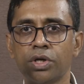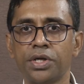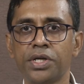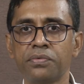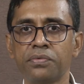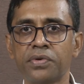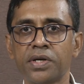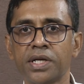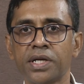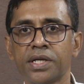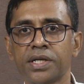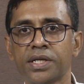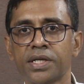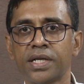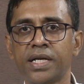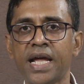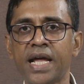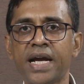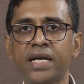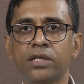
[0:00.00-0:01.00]
different
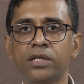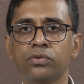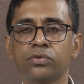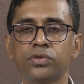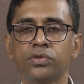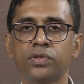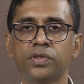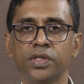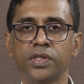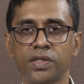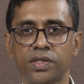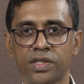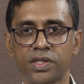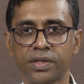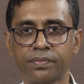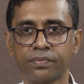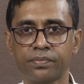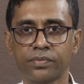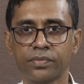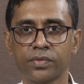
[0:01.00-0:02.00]
land use
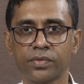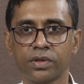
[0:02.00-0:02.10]
system.